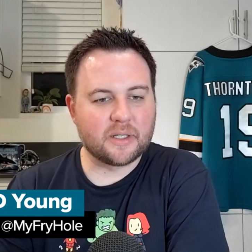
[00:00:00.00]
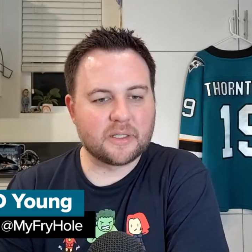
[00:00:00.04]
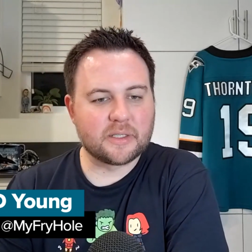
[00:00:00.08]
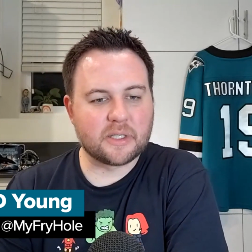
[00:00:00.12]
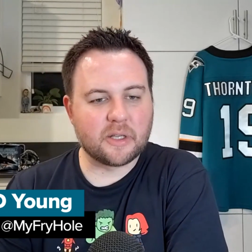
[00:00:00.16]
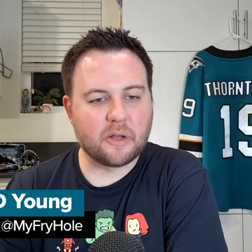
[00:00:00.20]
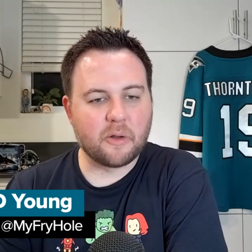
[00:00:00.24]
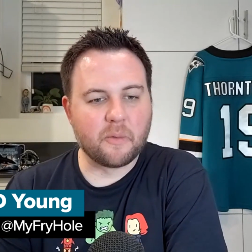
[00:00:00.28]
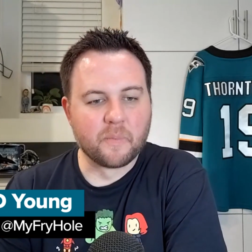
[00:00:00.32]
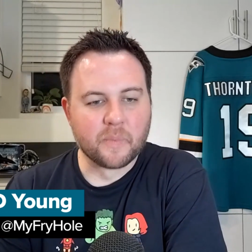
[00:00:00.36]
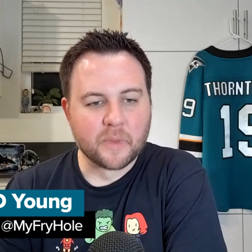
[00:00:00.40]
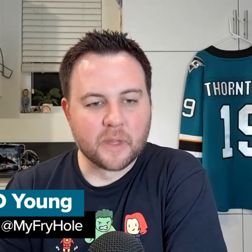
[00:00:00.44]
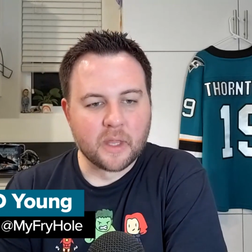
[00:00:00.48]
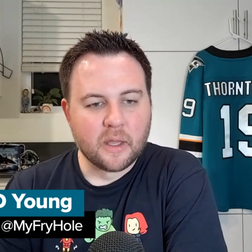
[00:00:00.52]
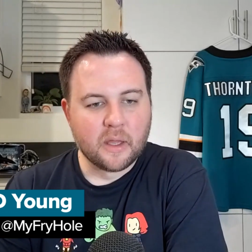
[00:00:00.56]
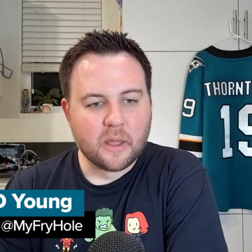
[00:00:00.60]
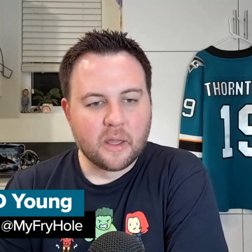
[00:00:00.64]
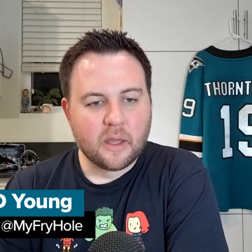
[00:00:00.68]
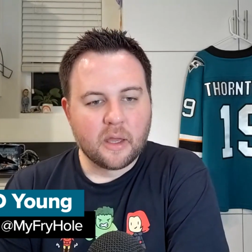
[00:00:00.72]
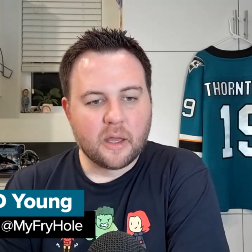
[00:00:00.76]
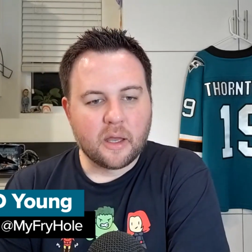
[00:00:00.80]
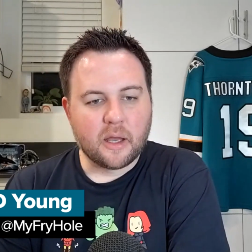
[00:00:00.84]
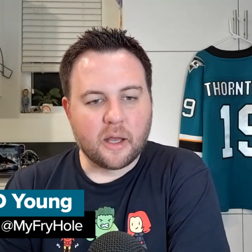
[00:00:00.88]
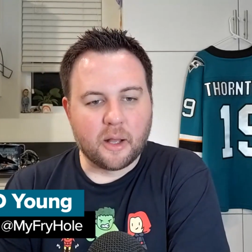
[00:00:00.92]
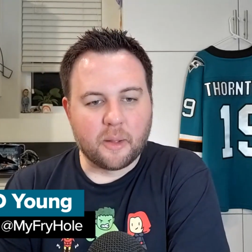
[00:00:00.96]
So,
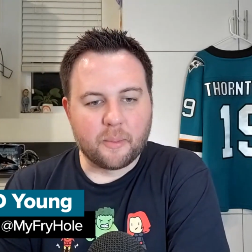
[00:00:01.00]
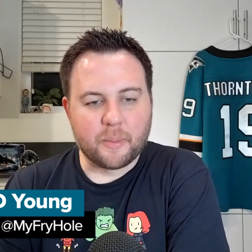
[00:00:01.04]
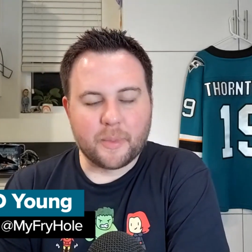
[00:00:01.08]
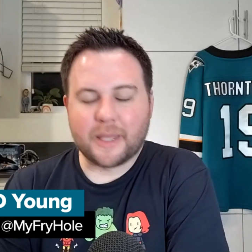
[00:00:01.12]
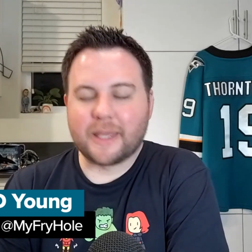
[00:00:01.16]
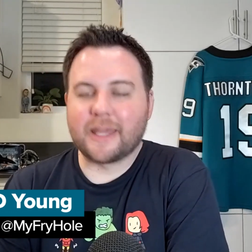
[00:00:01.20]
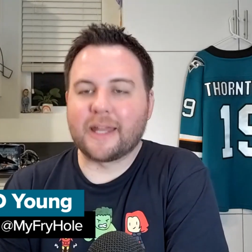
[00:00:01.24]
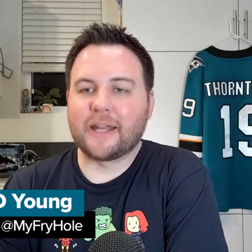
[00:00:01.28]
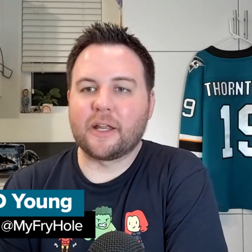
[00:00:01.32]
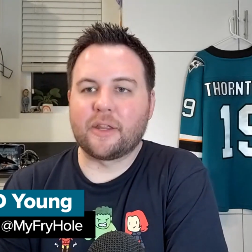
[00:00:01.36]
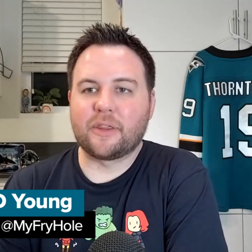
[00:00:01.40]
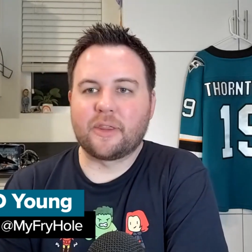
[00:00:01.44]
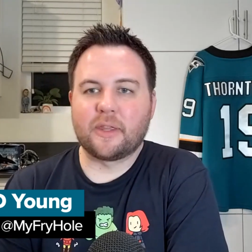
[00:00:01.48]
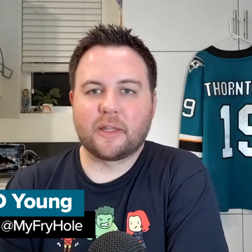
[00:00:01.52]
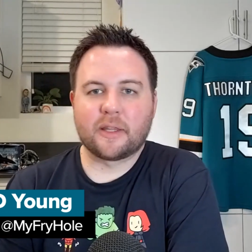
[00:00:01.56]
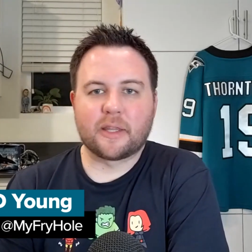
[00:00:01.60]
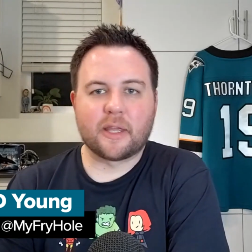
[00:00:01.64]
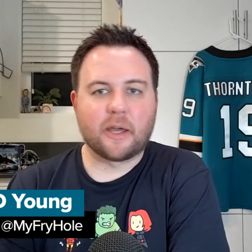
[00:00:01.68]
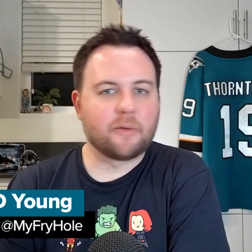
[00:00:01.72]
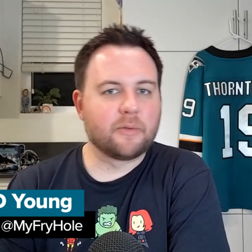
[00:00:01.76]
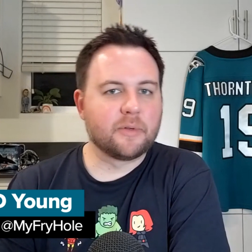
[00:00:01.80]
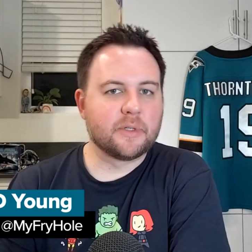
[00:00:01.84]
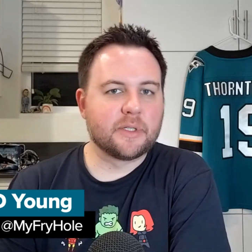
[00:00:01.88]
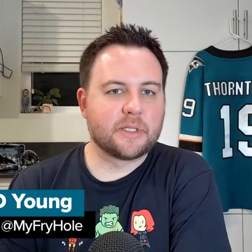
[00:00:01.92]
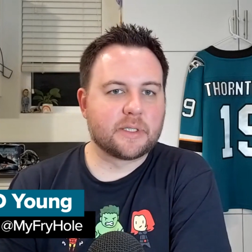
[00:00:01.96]
again, I think
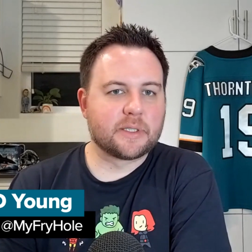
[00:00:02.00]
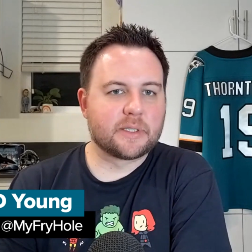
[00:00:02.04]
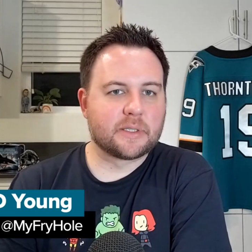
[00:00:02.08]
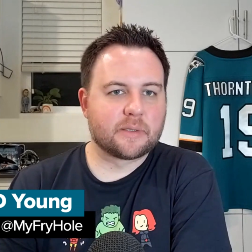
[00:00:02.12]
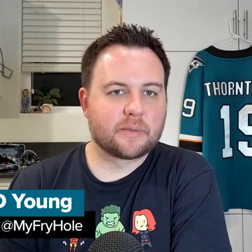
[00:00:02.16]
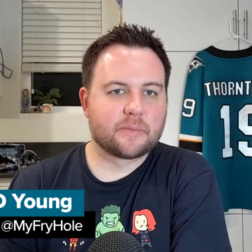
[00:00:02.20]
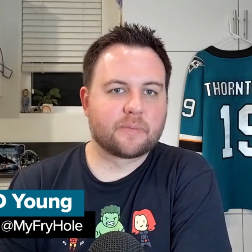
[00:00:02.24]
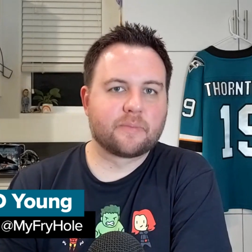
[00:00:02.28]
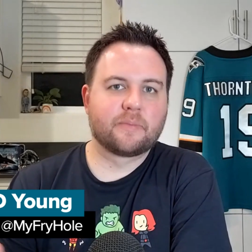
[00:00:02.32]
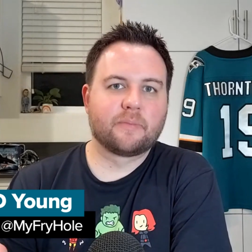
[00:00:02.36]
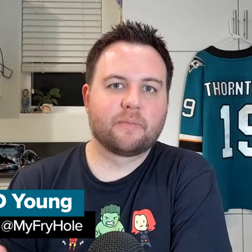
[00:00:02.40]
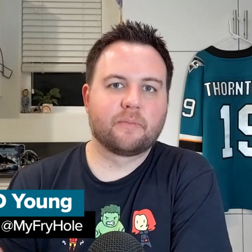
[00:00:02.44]
that was